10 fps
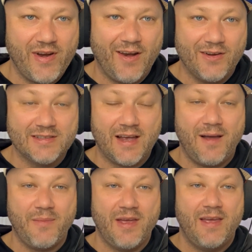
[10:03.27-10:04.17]
long
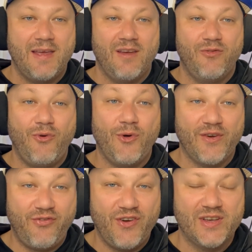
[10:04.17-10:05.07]
time. For the
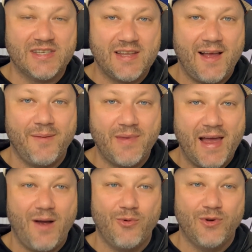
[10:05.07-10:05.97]
first time
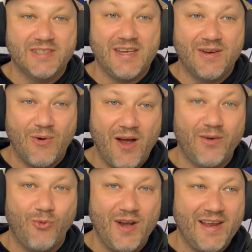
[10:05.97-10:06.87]
now, we'll see
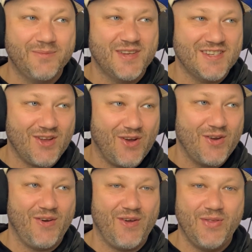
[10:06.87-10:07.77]
Grant Williams
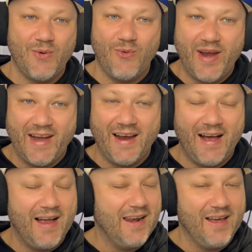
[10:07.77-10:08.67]
start on the wing.
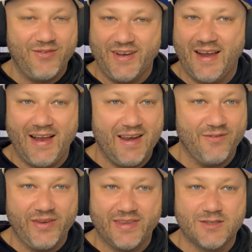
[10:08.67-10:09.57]
I love it. I
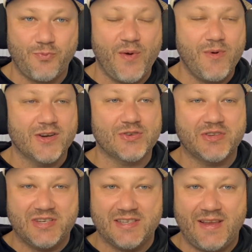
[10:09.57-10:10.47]
love it. The Springboks
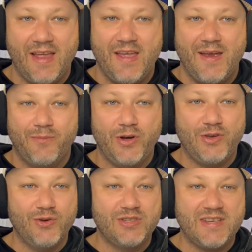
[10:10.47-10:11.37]
are just
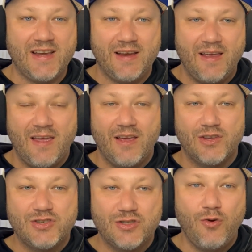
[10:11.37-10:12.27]
producing
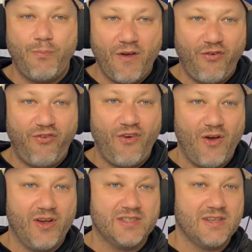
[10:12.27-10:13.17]
super
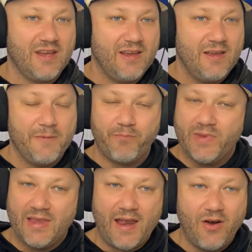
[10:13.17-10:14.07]
fast.
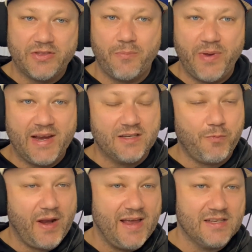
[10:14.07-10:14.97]
They're not the
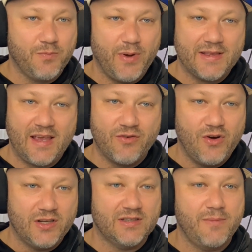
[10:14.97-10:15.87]
biggest players, but they've
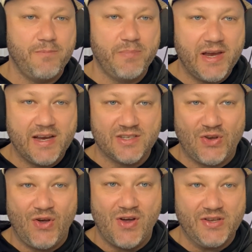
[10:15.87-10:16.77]
got the biggest
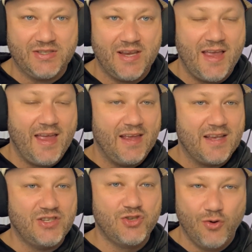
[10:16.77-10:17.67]
hearts.
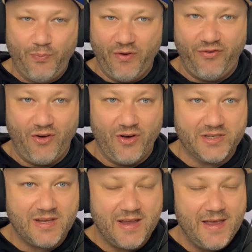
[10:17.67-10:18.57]
They're super fast.